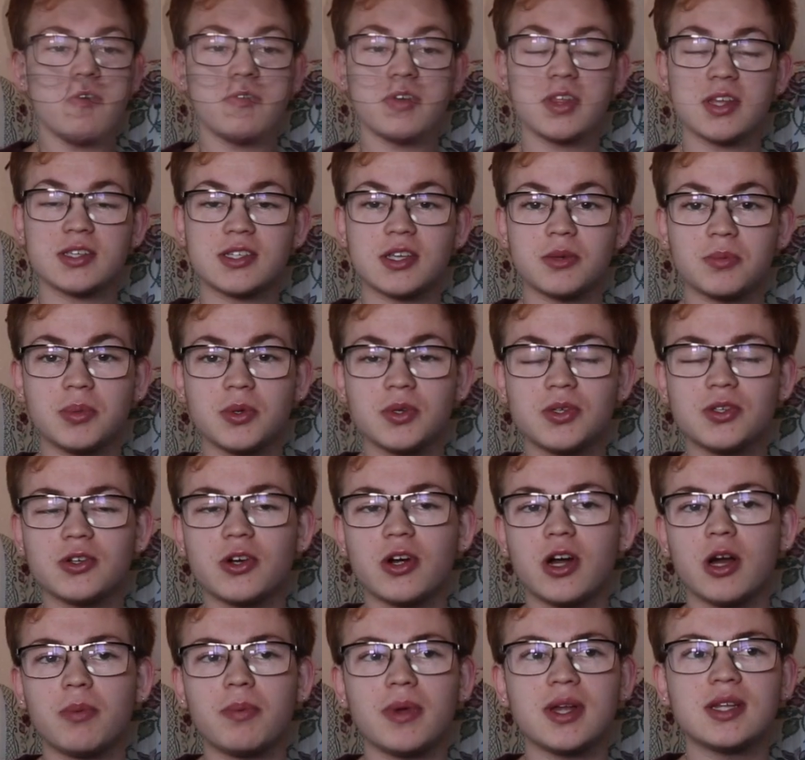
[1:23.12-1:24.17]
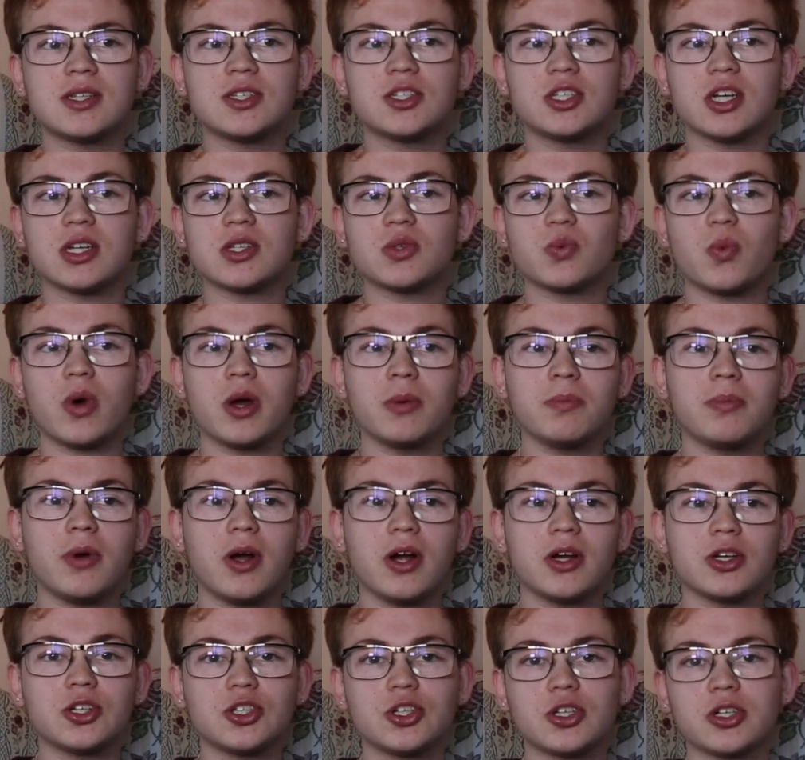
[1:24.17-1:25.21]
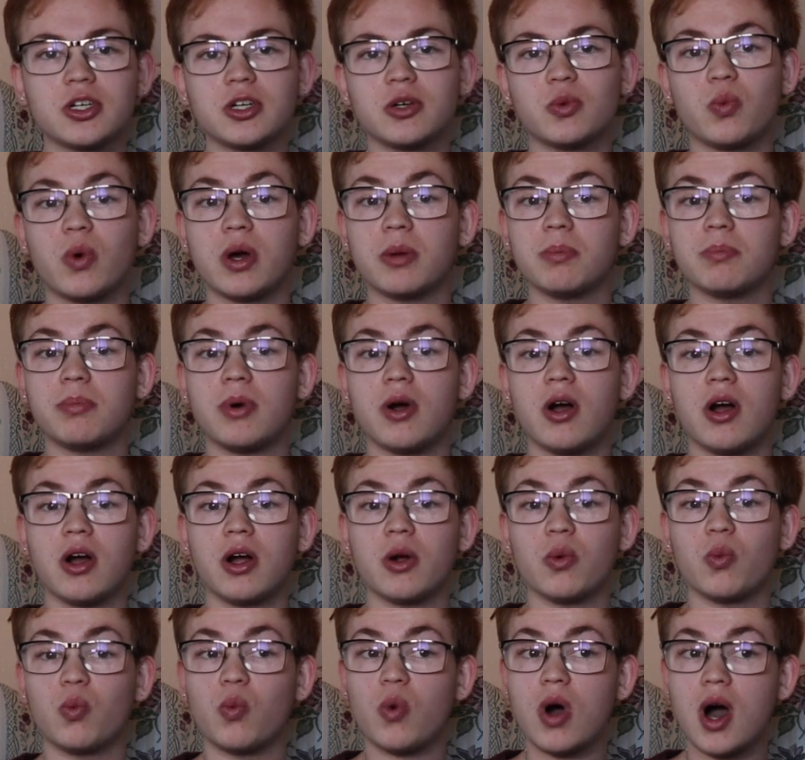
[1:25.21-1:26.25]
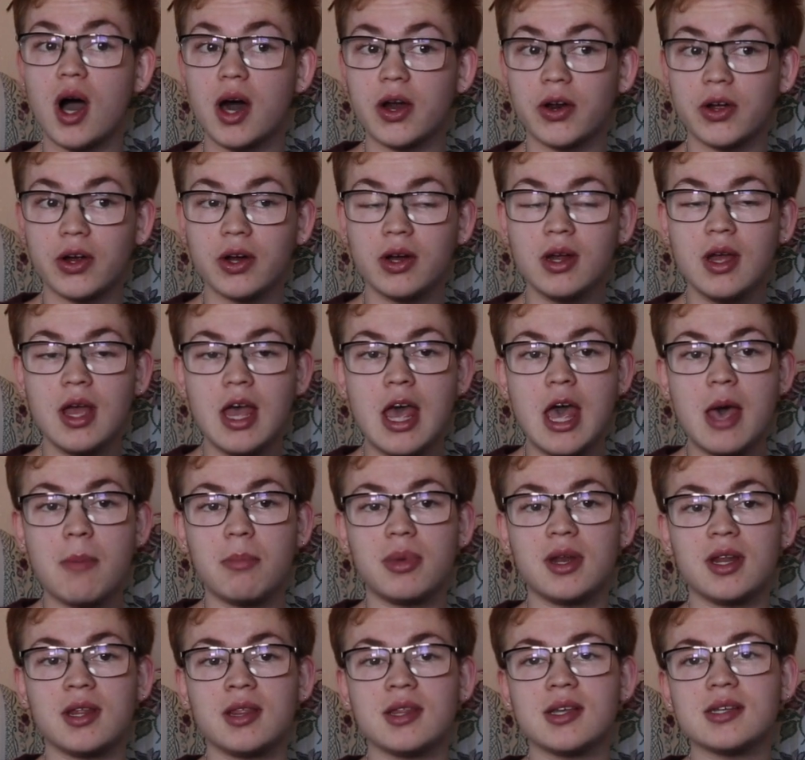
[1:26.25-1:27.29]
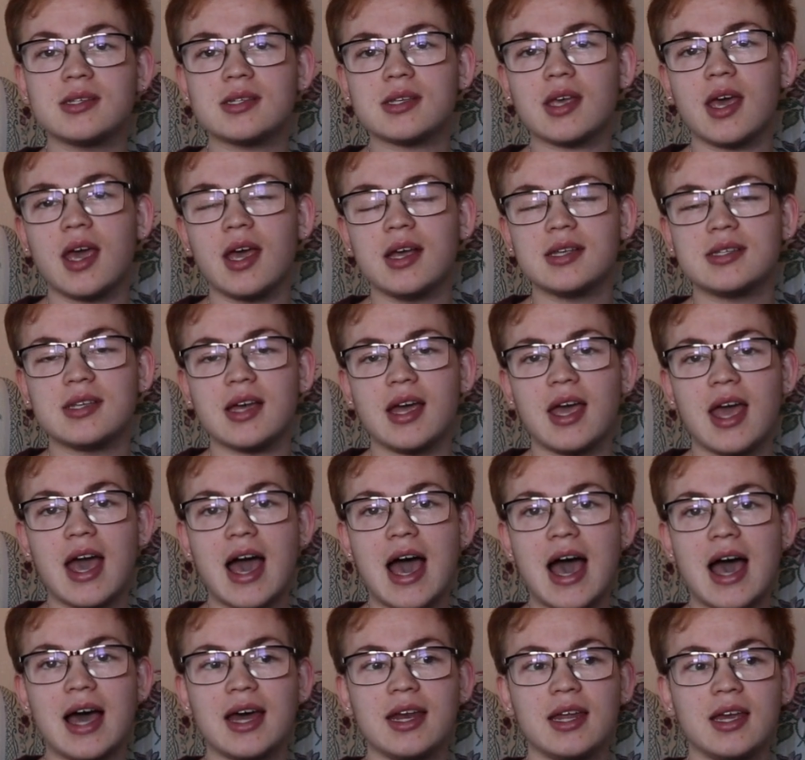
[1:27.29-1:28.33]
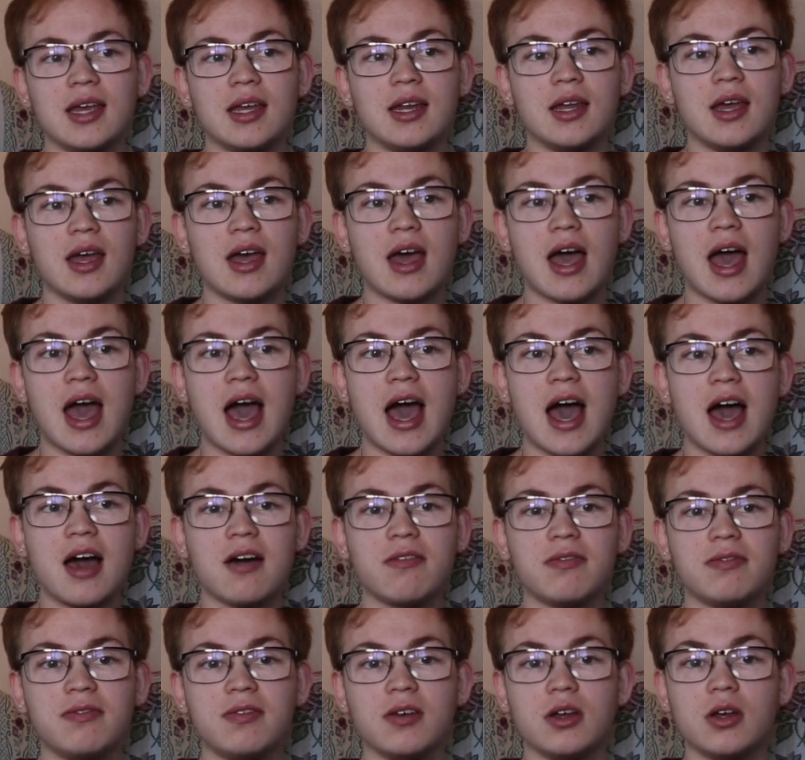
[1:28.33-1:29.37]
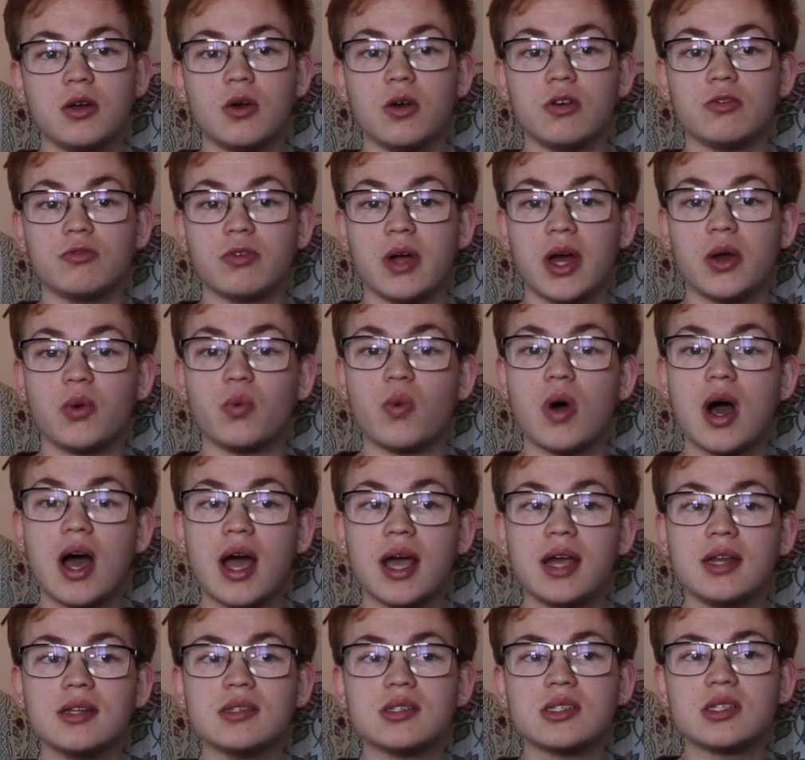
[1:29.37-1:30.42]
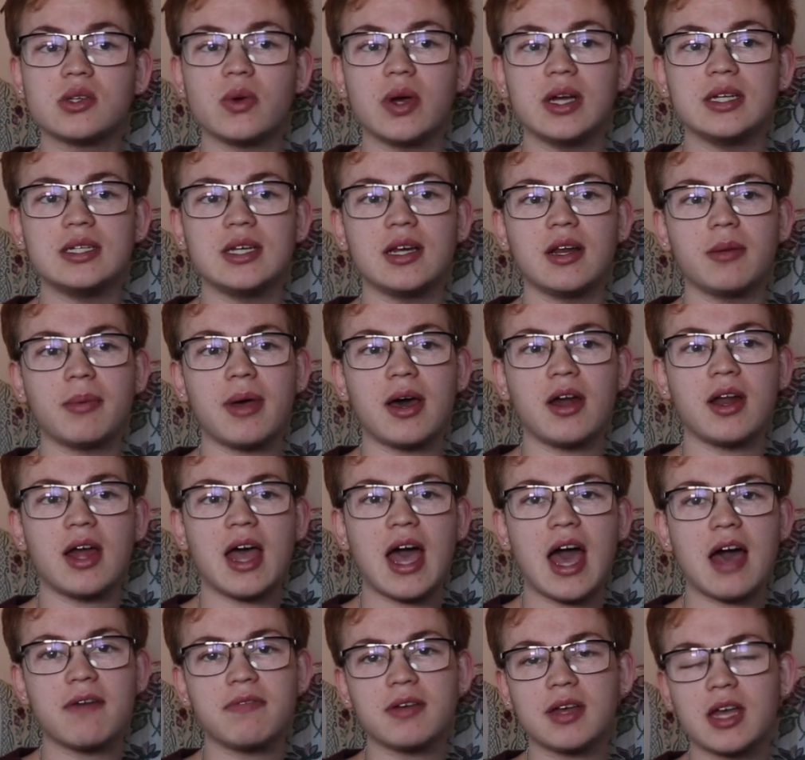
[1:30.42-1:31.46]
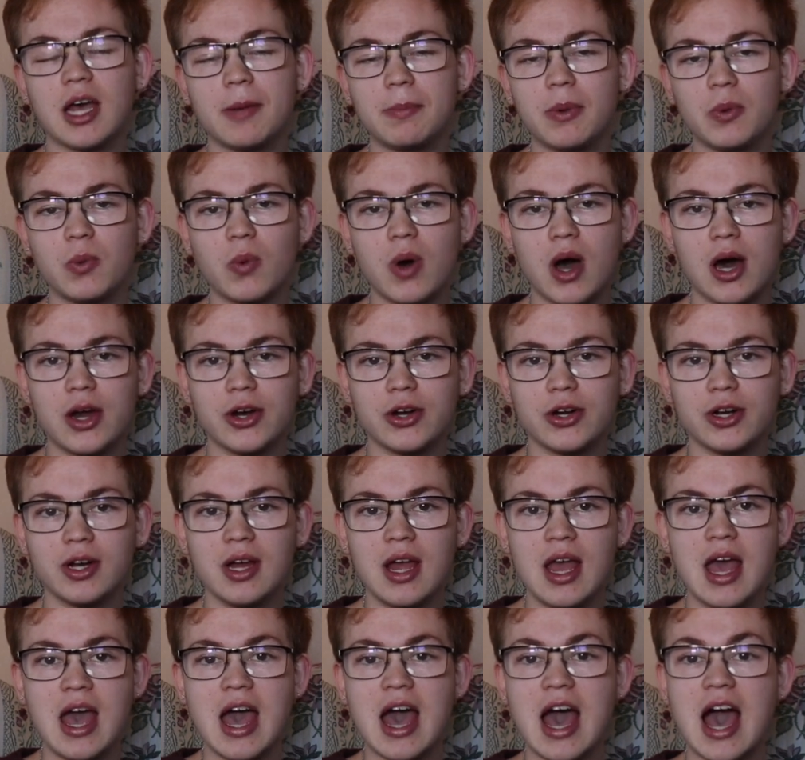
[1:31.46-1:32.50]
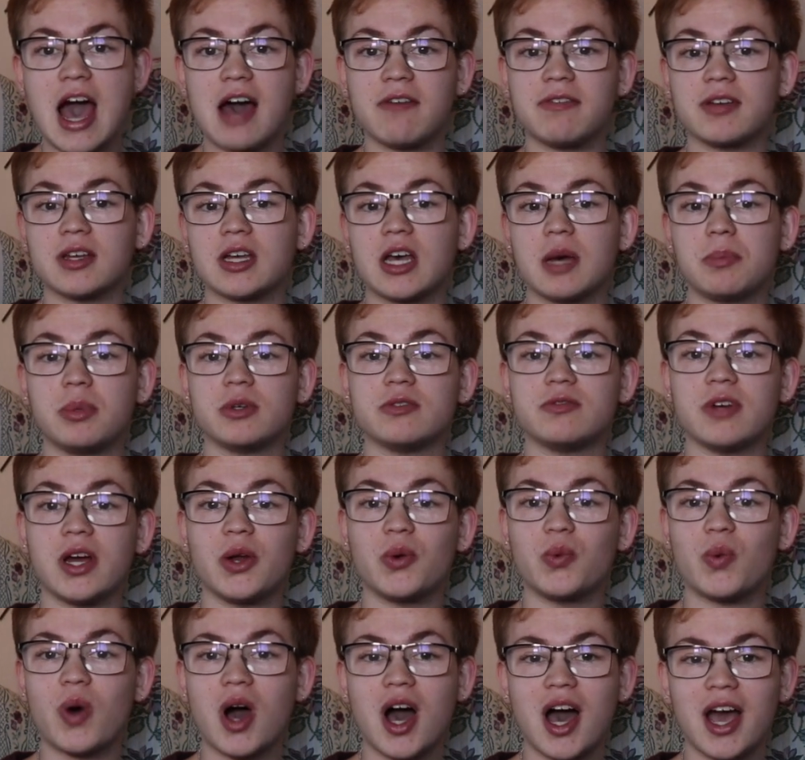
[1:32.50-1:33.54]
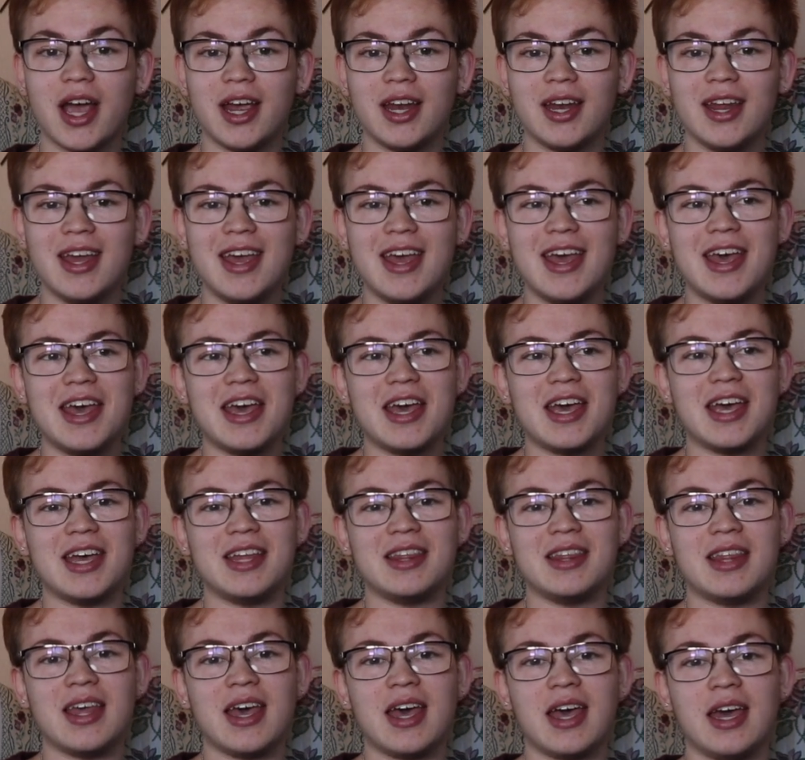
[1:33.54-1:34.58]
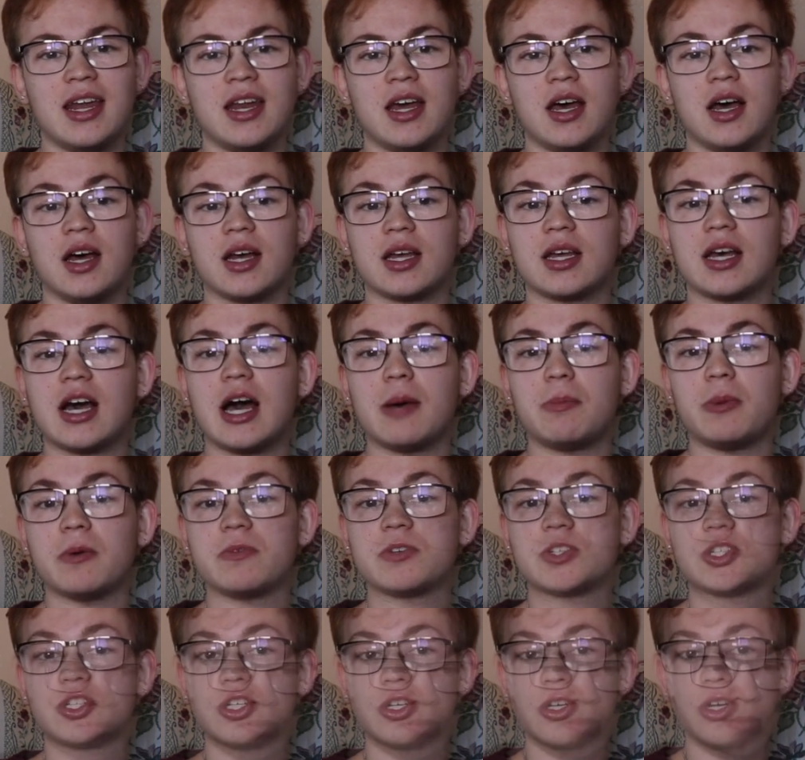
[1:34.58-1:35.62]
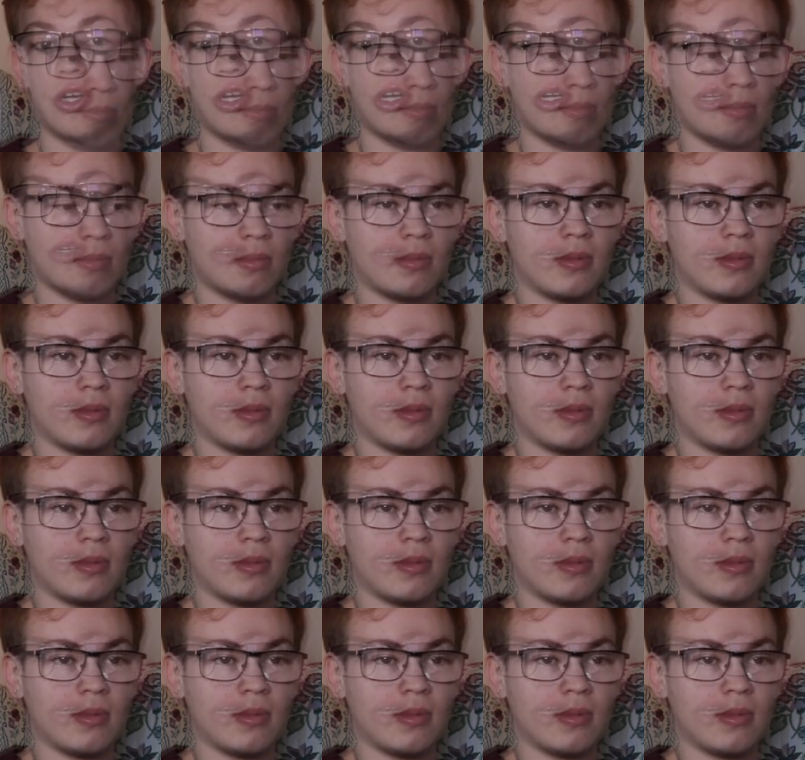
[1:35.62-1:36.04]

For the simple syrup, it's just 1 part sugar, 1 part water. But in this case, I added a half red wine. So I did about a half a cup of water, half a cup of red wine, and then a cup of sugar.